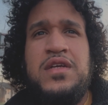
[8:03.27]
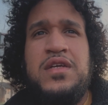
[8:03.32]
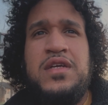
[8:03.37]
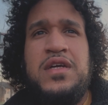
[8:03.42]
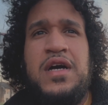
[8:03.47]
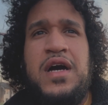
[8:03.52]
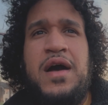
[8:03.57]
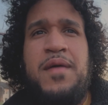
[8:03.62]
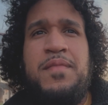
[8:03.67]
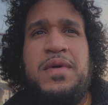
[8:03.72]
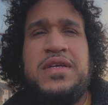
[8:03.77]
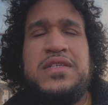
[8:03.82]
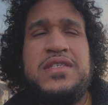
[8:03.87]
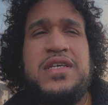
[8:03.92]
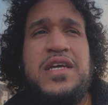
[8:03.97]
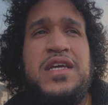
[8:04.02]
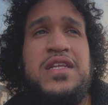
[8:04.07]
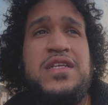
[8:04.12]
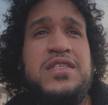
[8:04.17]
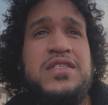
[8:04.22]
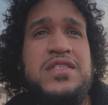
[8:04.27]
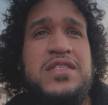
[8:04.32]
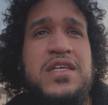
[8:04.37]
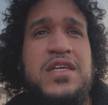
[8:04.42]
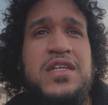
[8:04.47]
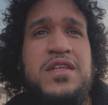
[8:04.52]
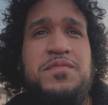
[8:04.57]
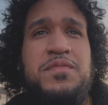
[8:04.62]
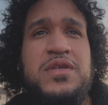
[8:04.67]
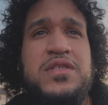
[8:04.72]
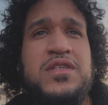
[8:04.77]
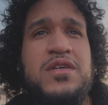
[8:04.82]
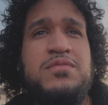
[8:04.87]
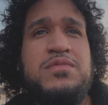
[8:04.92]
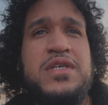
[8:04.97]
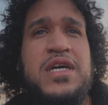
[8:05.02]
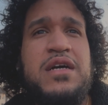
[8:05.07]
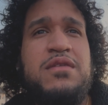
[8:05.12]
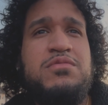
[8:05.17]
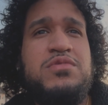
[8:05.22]
I'm not saying it's needed, but
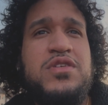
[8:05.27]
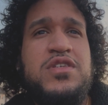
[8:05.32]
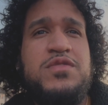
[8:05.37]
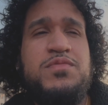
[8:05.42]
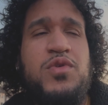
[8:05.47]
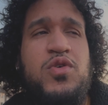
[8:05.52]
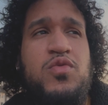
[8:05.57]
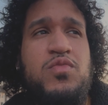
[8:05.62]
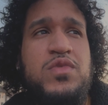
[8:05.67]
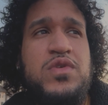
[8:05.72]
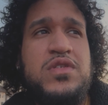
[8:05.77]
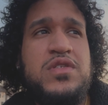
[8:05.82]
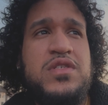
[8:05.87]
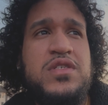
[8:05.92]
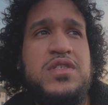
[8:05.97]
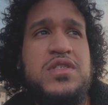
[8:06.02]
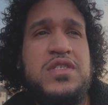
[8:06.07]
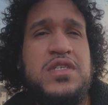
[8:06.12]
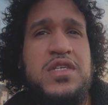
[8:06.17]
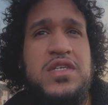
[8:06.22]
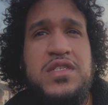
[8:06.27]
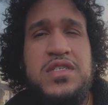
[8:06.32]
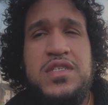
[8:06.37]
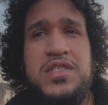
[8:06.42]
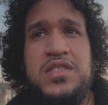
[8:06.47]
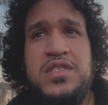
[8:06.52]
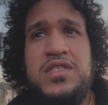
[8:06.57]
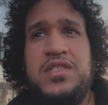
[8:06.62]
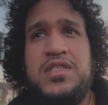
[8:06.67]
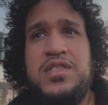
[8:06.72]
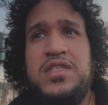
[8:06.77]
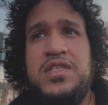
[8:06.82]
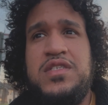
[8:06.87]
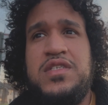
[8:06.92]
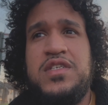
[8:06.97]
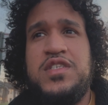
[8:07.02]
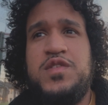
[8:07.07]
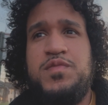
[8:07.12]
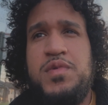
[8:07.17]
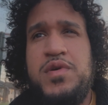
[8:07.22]
sometimes these moments, these seasons, these
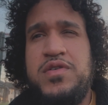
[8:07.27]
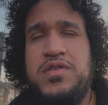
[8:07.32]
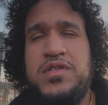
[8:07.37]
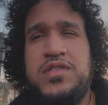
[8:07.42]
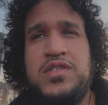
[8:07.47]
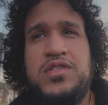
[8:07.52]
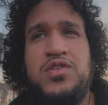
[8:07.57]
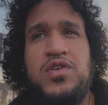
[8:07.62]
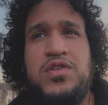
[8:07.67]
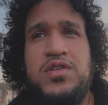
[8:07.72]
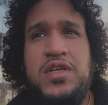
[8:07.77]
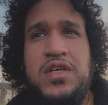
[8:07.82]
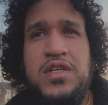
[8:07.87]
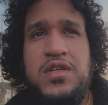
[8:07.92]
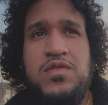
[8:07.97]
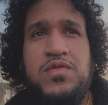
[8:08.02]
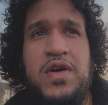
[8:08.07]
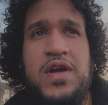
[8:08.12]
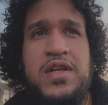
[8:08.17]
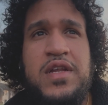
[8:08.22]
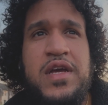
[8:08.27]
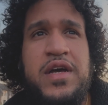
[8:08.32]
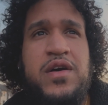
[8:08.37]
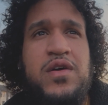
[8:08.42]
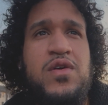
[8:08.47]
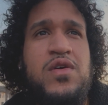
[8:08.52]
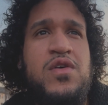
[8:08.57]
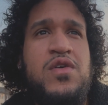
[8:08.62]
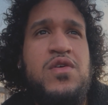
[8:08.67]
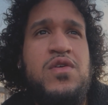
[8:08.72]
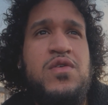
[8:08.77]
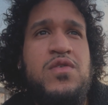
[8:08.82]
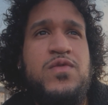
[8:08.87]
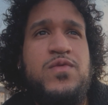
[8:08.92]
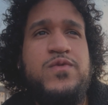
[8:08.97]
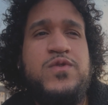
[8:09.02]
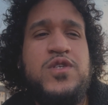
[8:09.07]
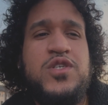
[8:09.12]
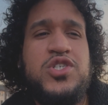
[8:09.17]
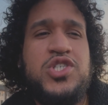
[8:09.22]
experiences are needed right now
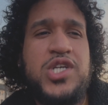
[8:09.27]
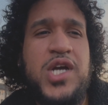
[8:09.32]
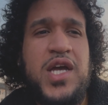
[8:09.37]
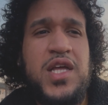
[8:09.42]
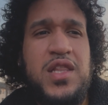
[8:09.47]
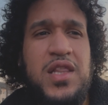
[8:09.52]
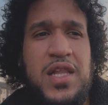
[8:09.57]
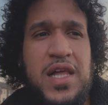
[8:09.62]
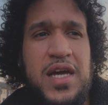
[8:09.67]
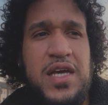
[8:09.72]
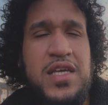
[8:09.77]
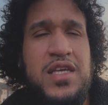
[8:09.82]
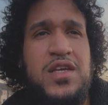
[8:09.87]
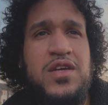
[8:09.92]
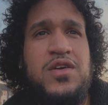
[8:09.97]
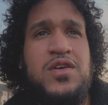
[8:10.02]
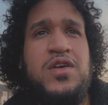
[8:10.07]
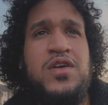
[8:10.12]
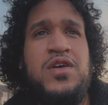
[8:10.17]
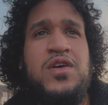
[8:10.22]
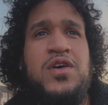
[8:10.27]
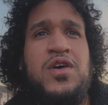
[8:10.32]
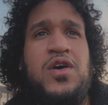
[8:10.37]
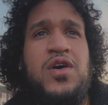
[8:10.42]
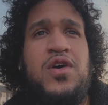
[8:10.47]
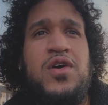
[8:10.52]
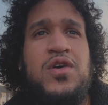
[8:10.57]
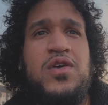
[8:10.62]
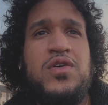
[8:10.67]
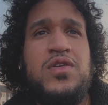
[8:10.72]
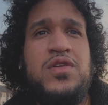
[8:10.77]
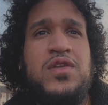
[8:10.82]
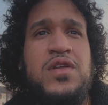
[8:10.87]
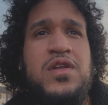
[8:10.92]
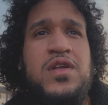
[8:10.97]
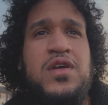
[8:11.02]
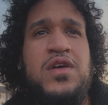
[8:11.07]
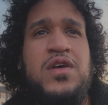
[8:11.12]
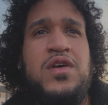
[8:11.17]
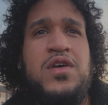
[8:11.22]
to shine light on
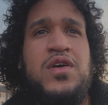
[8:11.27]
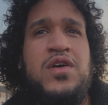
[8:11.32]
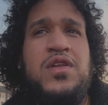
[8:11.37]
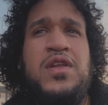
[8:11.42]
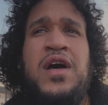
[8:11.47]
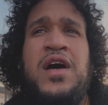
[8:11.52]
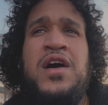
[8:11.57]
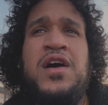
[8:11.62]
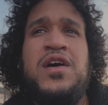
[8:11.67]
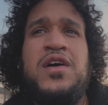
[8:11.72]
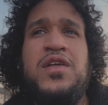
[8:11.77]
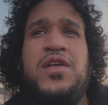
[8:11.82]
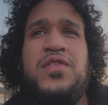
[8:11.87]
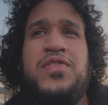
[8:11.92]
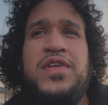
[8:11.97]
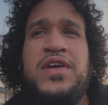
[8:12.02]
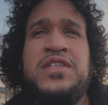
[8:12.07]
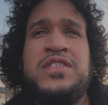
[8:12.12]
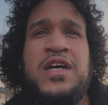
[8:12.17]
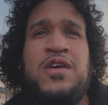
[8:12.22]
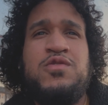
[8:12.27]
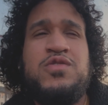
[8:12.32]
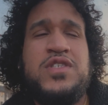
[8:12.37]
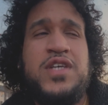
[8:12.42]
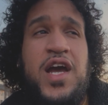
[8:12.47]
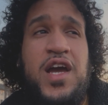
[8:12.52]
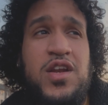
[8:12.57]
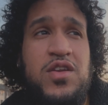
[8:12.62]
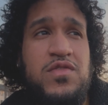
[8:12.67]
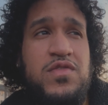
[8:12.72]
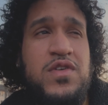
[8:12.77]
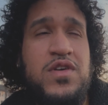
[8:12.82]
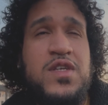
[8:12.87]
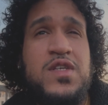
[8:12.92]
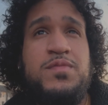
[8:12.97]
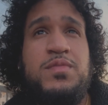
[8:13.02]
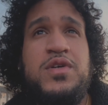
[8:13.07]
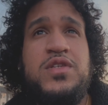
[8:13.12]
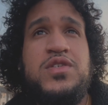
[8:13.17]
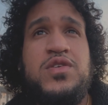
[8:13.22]
not things outside of us,
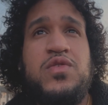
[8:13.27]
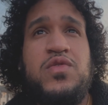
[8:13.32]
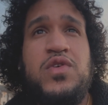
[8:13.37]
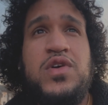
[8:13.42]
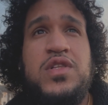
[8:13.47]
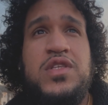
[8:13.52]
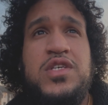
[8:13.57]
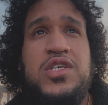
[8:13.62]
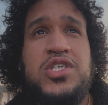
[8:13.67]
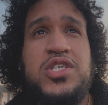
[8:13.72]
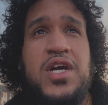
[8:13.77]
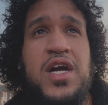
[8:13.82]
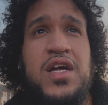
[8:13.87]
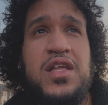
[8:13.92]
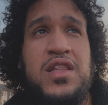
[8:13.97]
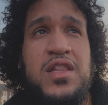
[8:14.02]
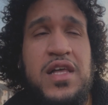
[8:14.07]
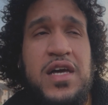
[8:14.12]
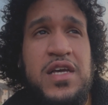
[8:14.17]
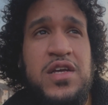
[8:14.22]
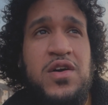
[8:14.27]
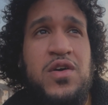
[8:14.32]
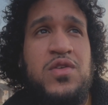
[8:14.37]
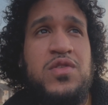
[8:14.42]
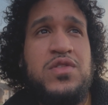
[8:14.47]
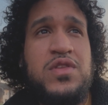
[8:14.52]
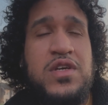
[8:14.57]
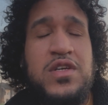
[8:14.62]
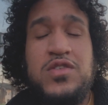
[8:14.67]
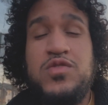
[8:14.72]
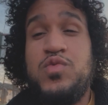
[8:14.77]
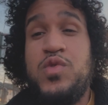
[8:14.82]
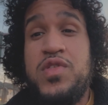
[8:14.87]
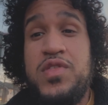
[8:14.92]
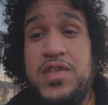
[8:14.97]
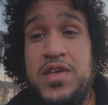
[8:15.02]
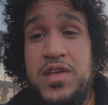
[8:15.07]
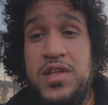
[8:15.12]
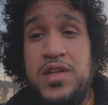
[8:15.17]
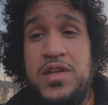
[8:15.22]
but to really shine light on things
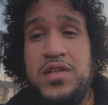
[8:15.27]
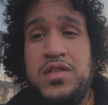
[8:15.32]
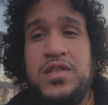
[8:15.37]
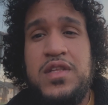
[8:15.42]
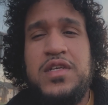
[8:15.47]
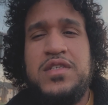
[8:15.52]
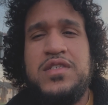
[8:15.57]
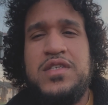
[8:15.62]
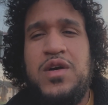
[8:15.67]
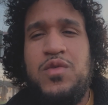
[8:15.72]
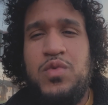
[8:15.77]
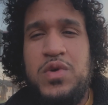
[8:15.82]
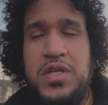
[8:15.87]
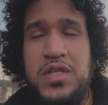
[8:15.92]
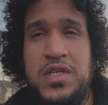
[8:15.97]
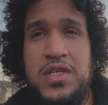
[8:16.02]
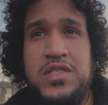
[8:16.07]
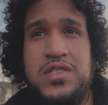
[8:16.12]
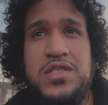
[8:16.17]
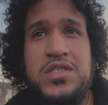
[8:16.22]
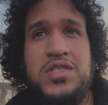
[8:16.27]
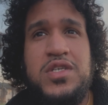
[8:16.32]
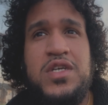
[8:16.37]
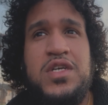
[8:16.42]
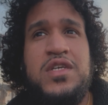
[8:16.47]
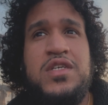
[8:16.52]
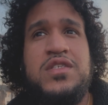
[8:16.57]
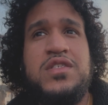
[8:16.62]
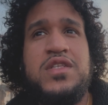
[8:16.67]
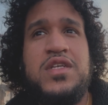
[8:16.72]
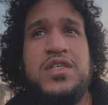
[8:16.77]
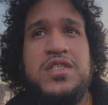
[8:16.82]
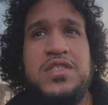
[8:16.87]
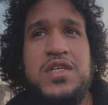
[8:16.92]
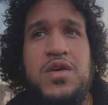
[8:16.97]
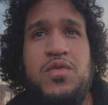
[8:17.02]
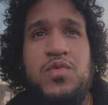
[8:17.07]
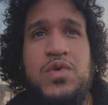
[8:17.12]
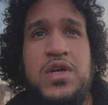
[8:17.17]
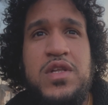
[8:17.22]
within, things that we need to change, things that
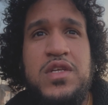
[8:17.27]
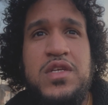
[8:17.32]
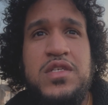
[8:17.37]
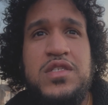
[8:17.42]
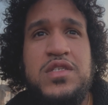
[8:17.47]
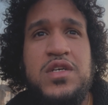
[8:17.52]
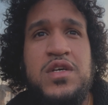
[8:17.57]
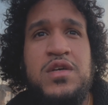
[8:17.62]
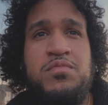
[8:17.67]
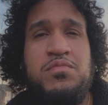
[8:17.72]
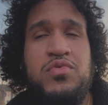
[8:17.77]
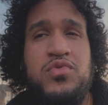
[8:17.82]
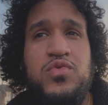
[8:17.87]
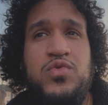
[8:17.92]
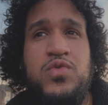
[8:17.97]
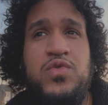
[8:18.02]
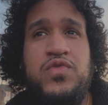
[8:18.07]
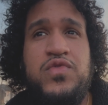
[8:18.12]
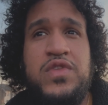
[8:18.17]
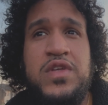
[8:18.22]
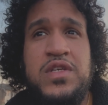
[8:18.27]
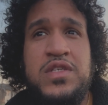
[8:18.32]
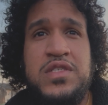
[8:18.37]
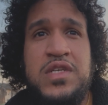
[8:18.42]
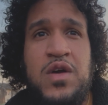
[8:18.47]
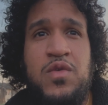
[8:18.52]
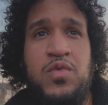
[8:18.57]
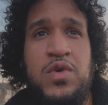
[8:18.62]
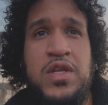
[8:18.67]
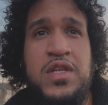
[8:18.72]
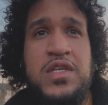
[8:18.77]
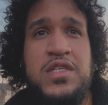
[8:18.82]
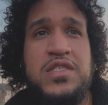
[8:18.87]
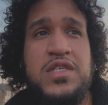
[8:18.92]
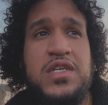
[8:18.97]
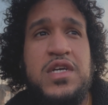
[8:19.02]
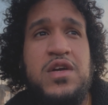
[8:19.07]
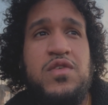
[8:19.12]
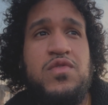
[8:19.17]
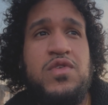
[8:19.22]
we need to improve, things that we need to
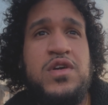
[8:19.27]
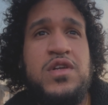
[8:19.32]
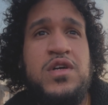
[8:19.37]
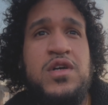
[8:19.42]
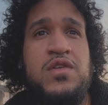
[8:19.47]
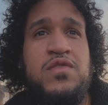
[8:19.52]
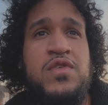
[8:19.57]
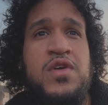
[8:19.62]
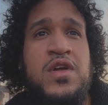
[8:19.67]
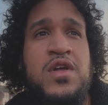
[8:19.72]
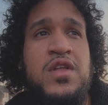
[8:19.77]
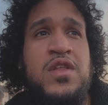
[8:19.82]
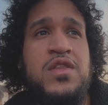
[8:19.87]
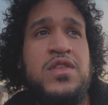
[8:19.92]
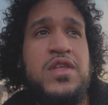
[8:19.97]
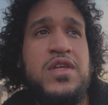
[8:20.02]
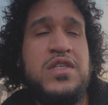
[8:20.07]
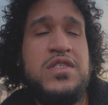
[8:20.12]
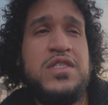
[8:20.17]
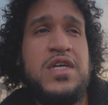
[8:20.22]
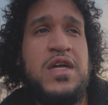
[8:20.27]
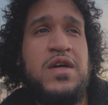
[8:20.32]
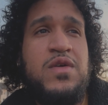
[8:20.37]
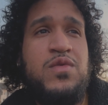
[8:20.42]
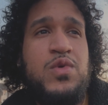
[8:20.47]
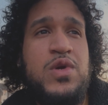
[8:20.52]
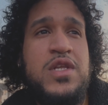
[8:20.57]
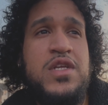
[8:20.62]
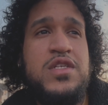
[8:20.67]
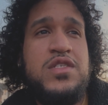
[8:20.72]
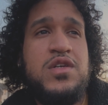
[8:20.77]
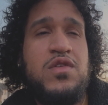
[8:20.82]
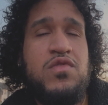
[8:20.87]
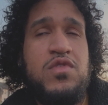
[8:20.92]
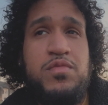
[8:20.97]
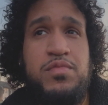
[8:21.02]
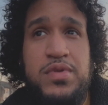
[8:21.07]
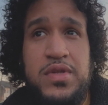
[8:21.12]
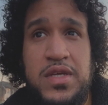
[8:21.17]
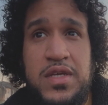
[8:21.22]
get rid of, things that we need to
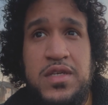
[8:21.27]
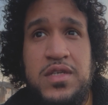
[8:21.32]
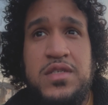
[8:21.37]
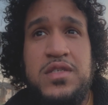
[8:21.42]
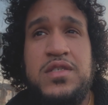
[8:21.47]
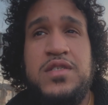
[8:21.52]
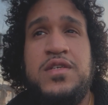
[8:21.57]
replace